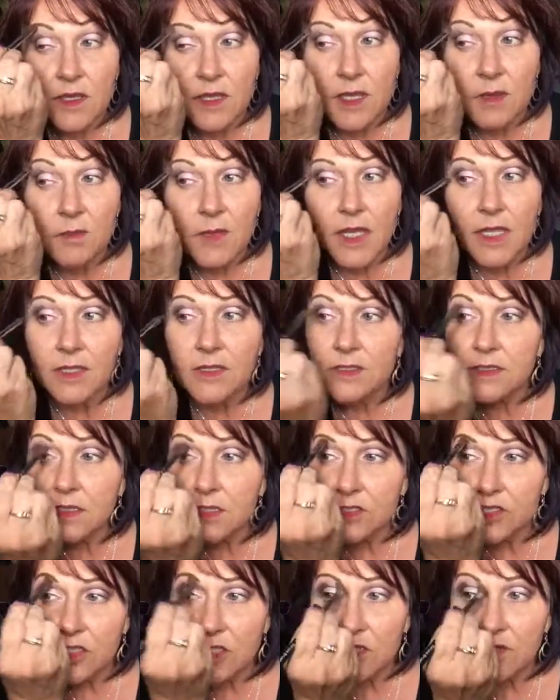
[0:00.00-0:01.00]
They make
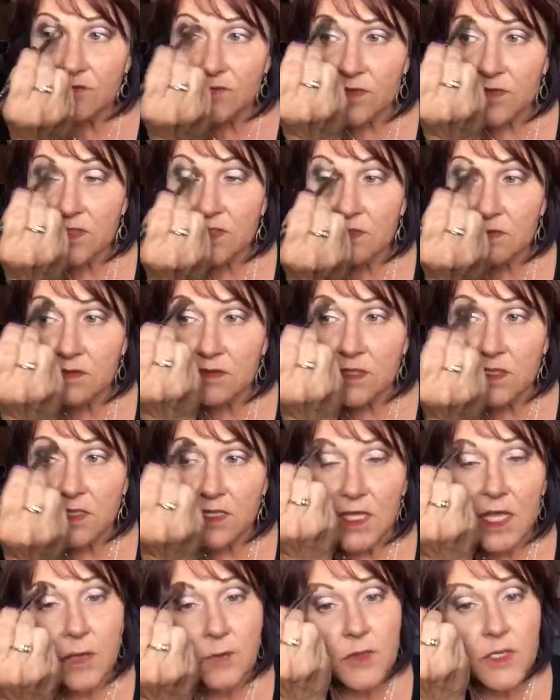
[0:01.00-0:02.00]
such a difference in
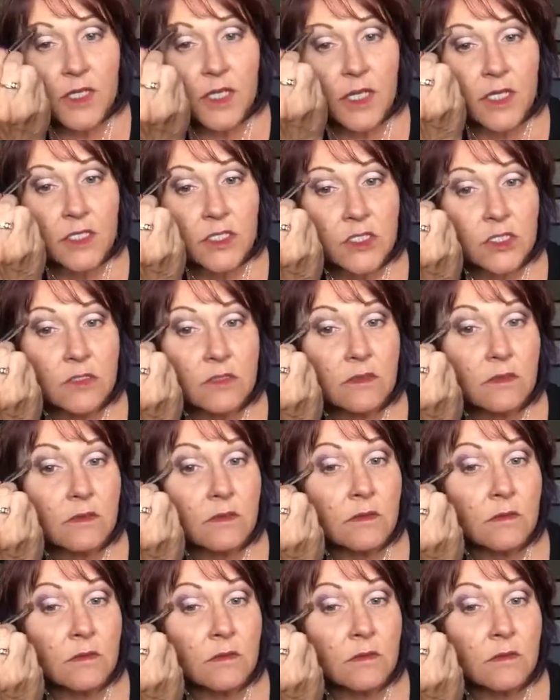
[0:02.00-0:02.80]
the application